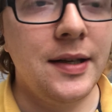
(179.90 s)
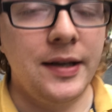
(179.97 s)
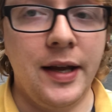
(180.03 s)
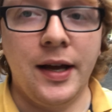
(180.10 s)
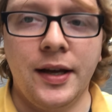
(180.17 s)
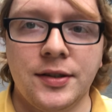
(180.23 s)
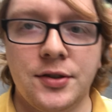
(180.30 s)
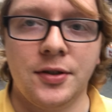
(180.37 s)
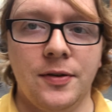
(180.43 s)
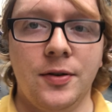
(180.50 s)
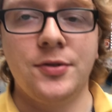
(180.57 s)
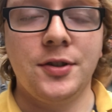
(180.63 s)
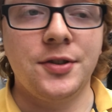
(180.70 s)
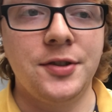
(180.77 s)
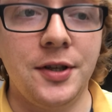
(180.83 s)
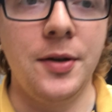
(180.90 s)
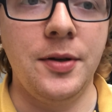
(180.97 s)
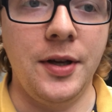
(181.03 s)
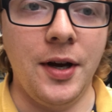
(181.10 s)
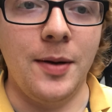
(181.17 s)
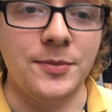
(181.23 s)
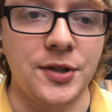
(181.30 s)
yeah, so I've just seen
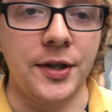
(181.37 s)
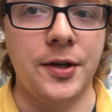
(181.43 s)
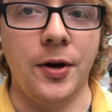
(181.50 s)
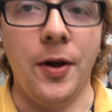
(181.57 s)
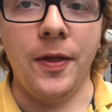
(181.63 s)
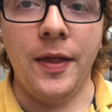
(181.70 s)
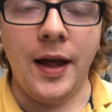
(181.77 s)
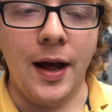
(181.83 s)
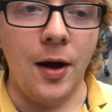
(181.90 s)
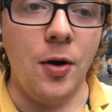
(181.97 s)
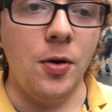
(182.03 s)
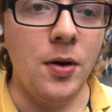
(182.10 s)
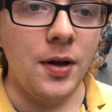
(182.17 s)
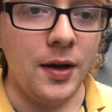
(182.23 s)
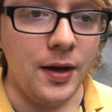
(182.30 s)
the items they got now.